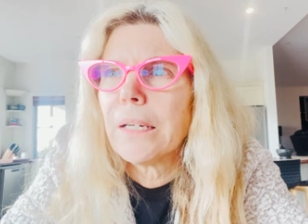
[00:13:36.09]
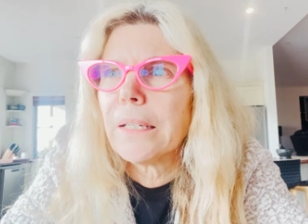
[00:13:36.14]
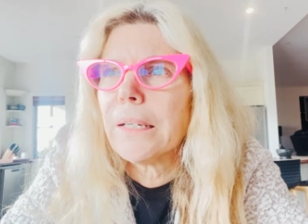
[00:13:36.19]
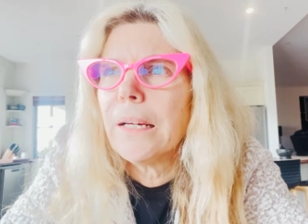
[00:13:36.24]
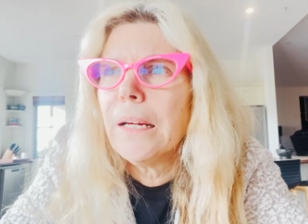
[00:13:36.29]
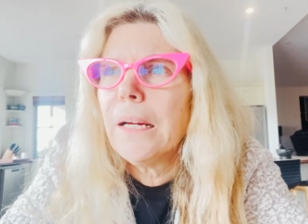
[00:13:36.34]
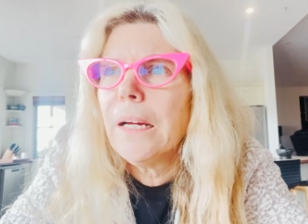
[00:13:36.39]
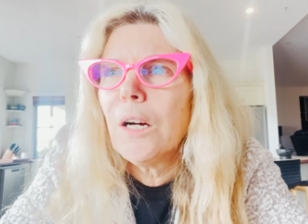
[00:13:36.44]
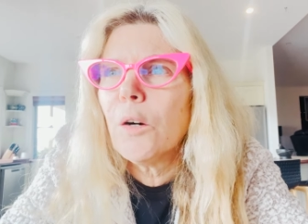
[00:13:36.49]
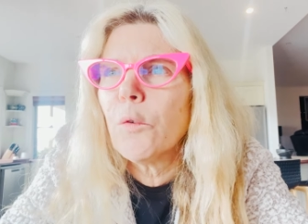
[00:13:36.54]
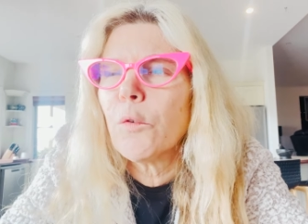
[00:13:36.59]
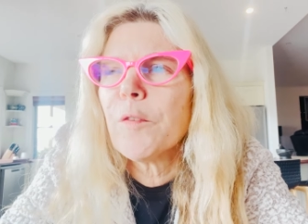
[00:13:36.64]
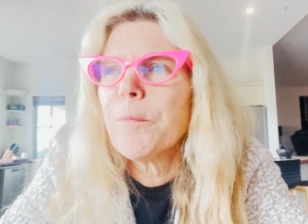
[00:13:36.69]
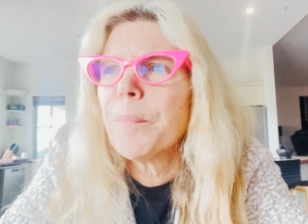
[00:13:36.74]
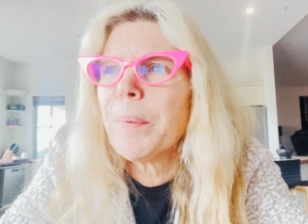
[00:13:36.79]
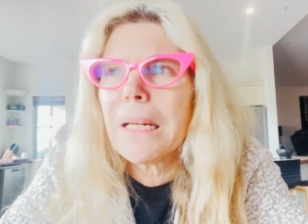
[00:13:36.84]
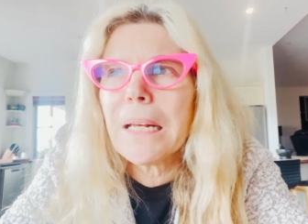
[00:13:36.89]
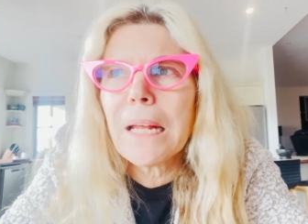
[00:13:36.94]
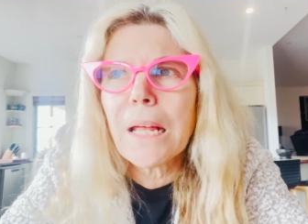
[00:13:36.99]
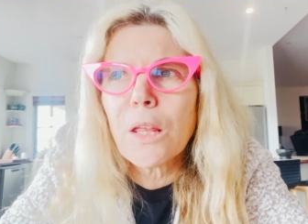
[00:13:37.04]
and we've
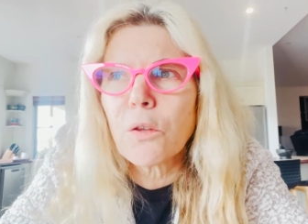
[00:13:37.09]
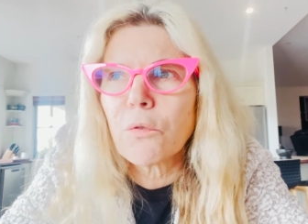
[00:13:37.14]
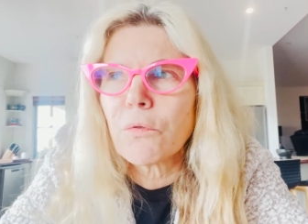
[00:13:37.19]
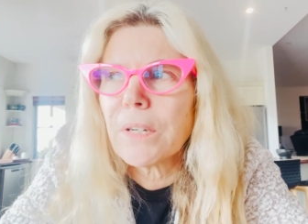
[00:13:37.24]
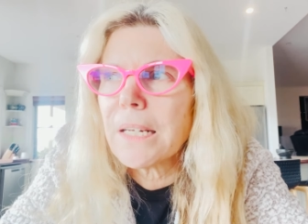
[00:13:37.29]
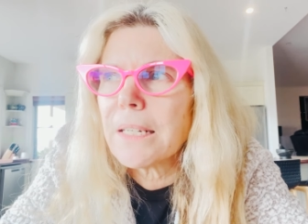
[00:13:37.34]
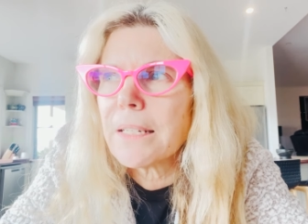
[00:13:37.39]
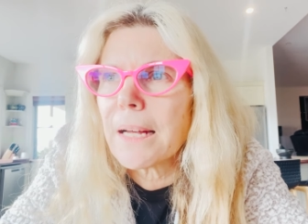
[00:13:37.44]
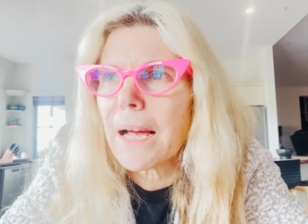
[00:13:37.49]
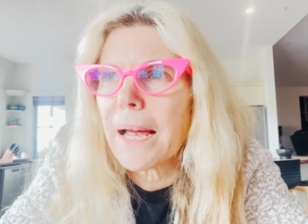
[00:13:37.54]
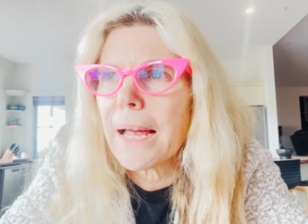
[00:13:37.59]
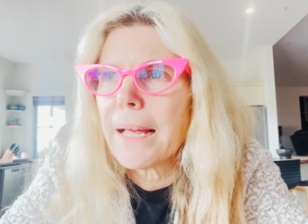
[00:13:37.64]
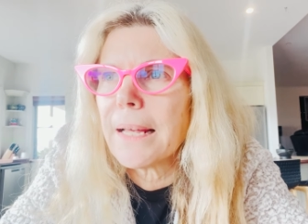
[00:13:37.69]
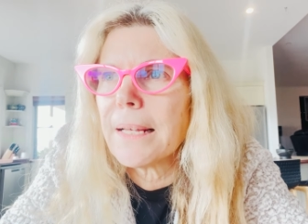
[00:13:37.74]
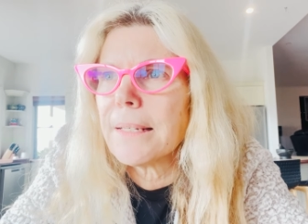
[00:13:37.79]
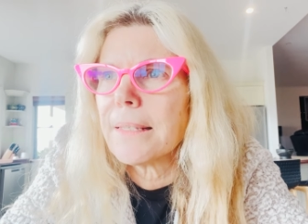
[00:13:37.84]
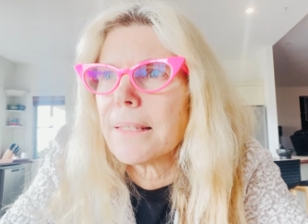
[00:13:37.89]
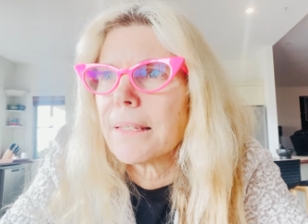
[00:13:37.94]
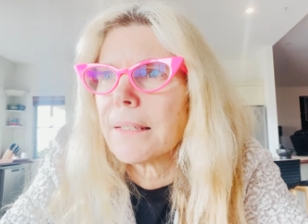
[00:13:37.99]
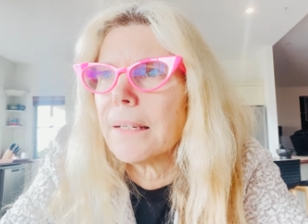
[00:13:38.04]
been here three
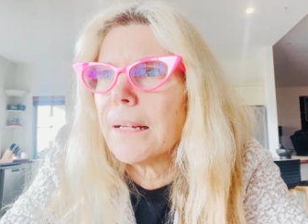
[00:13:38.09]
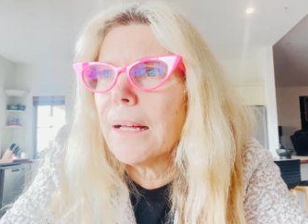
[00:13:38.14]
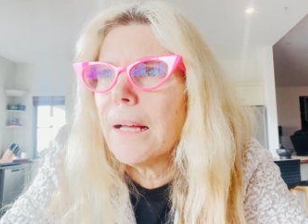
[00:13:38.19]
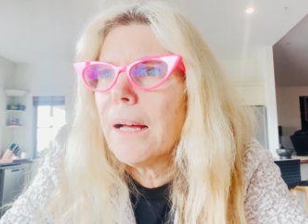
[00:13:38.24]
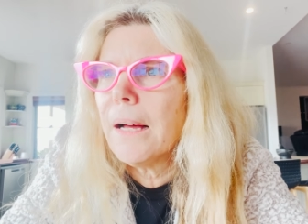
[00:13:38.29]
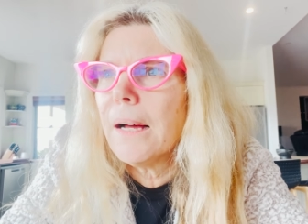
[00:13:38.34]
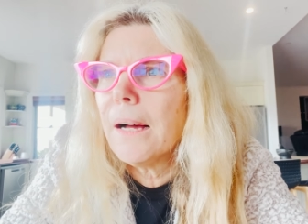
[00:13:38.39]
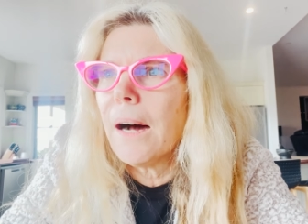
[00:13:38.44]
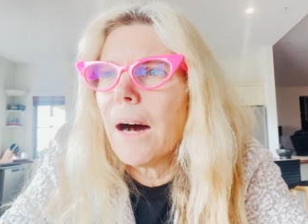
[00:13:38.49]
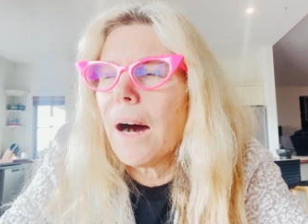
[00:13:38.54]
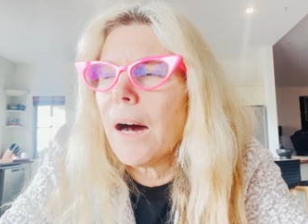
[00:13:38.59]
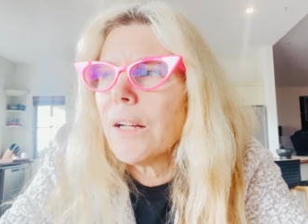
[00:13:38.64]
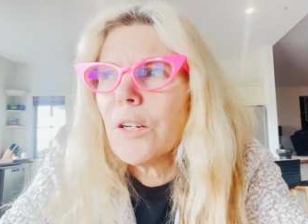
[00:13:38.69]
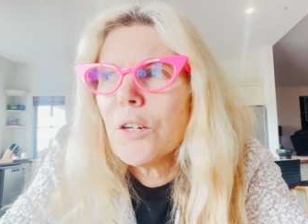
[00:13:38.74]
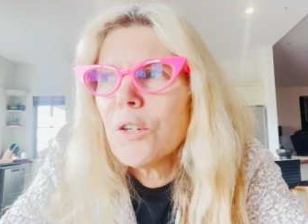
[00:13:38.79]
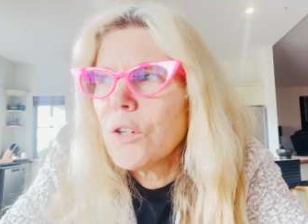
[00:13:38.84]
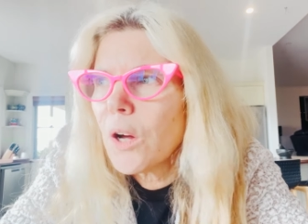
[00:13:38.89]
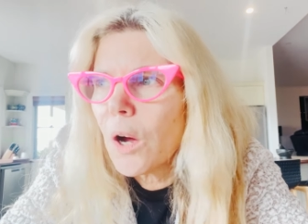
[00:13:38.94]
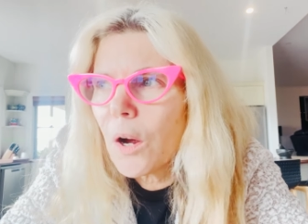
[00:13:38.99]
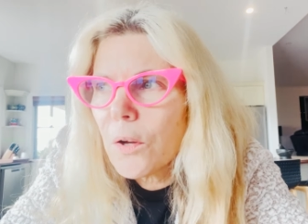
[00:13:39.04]
days, and I
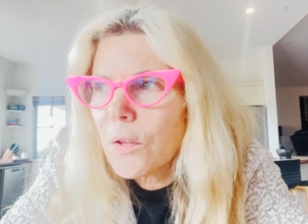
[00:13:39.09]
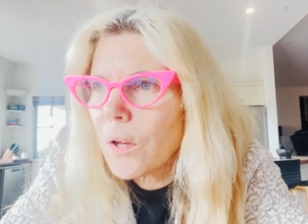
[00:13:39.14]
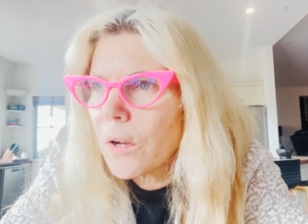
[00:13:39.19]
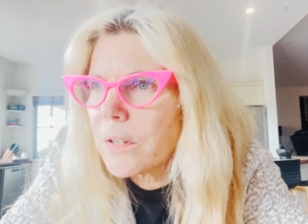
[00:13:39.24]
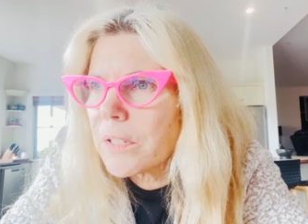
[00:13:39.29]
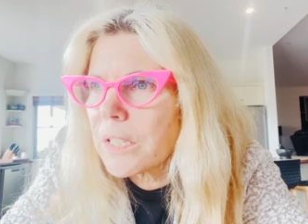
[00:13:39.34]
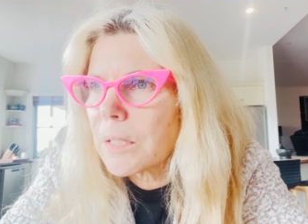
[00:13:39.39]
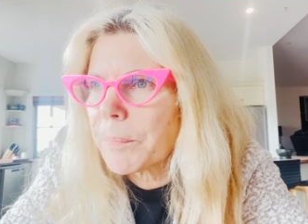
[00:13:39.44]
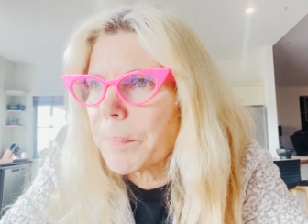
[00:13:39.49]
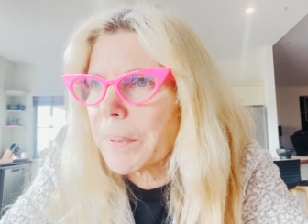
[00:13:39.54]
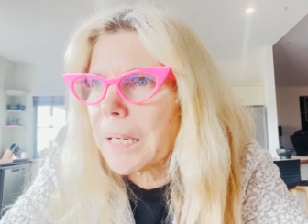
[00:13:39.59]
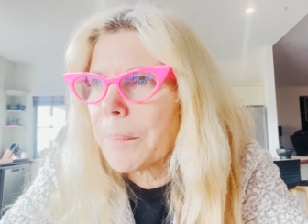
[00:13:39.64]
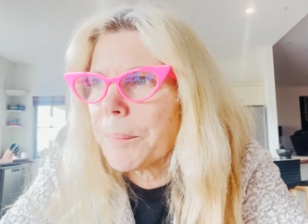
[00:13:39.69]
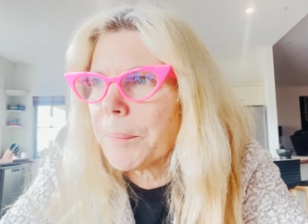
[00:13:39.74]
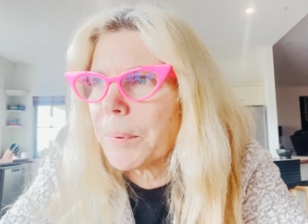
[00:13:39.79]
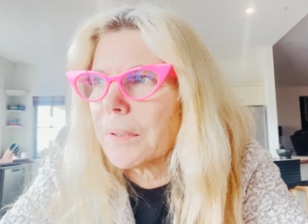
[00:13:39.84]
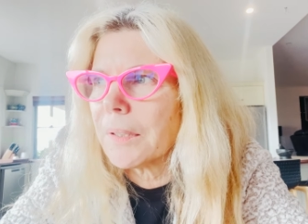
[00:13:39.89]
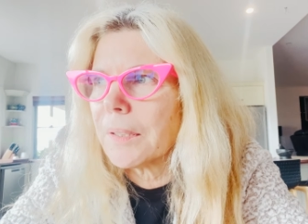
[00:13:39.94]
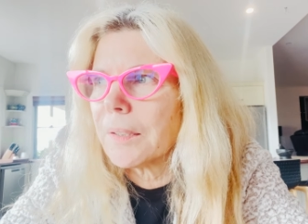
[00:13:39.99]
don't know those people.